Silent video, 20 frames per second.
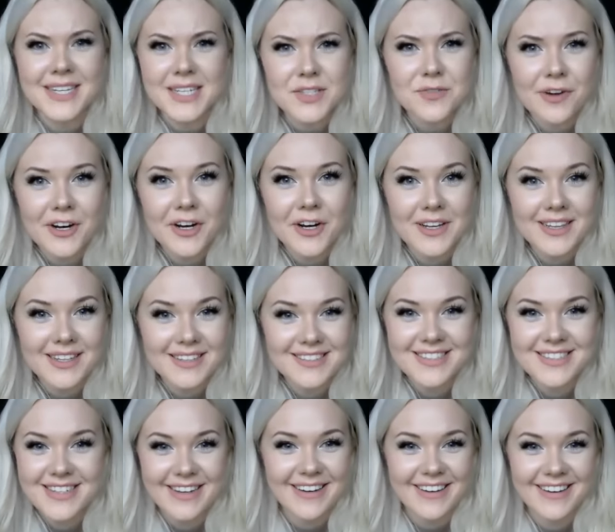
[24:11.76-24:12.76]
sounds very
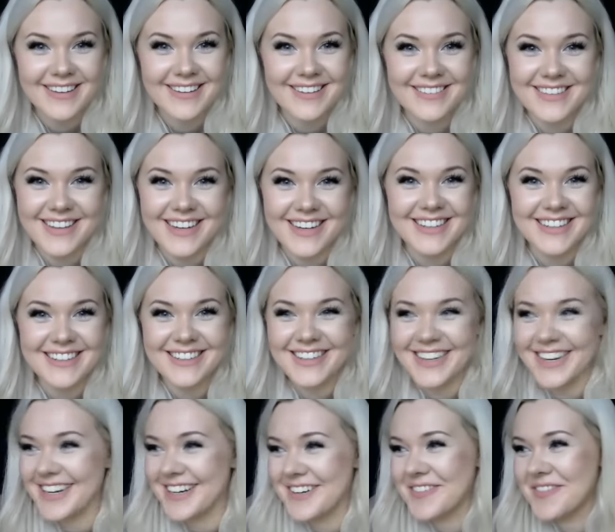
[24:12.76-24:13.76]
holistic, that
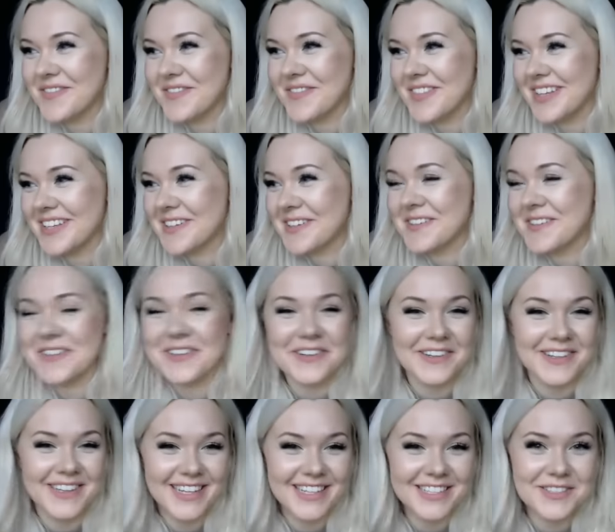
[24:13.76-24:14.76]
not
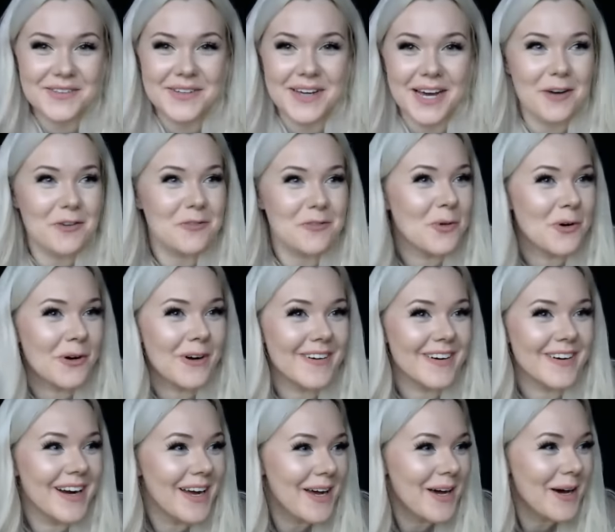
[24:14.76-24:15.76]
only do you have
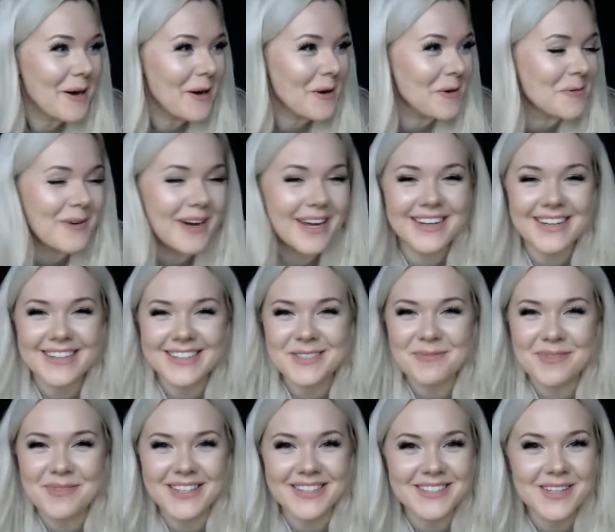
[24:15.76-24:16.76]
more awareness,
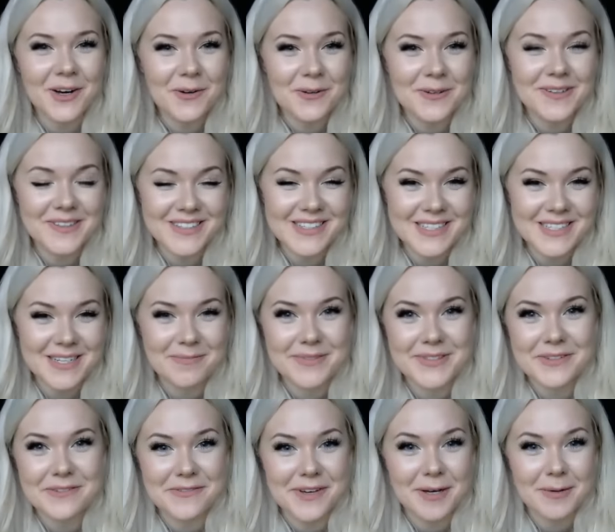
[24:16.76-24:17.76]
but this whole
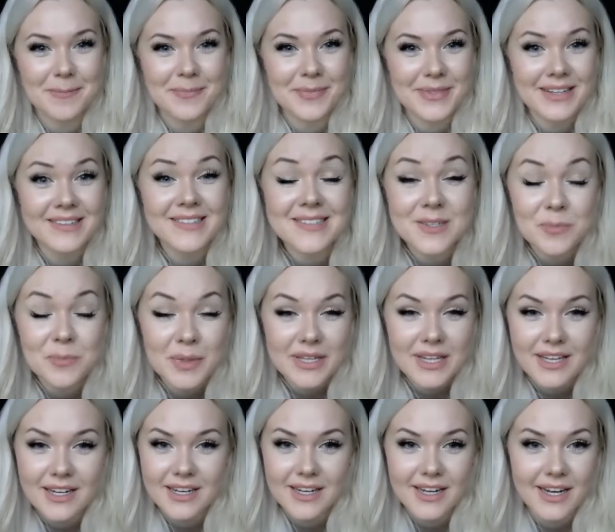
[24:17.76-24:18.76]
concept of
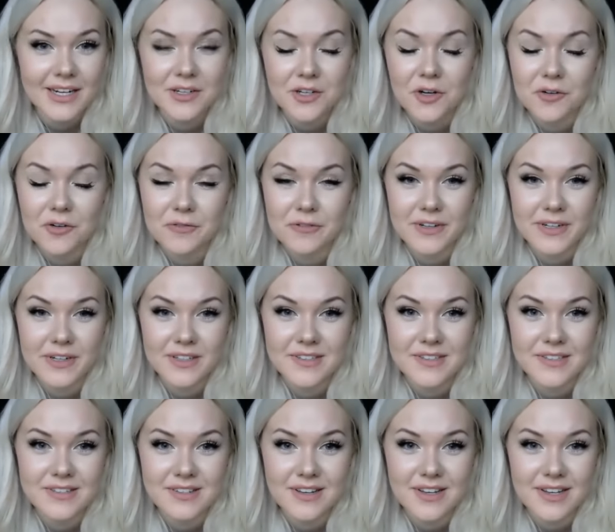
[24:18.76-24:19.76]
stability and confidence